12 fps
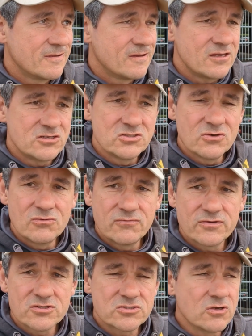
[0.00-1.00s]
is known
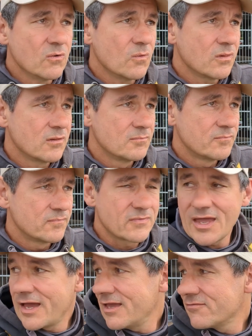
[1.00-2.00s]
for sole.
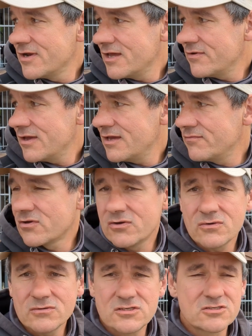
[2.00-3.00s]
I have never ever
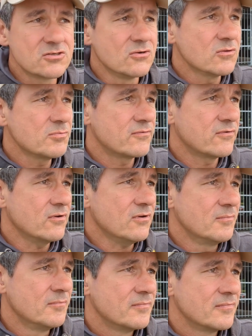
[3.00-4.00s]
caught a sole before,
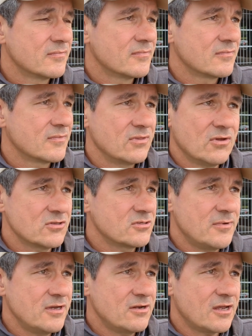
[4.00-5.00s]
not to
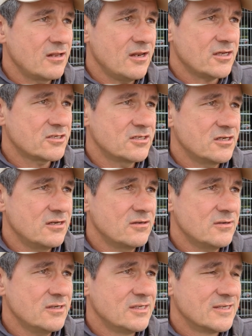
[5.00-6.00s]
my recollection
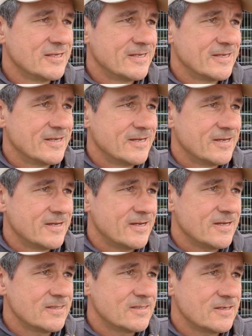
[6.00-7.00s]
anyway,
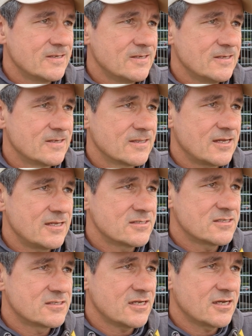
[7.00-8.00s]
and that is
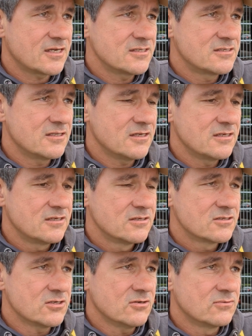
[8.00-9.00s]
the target today.
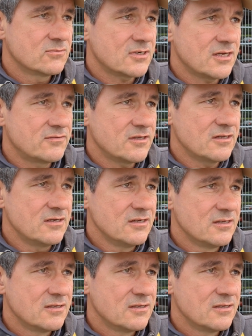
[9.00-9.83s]
So what I've done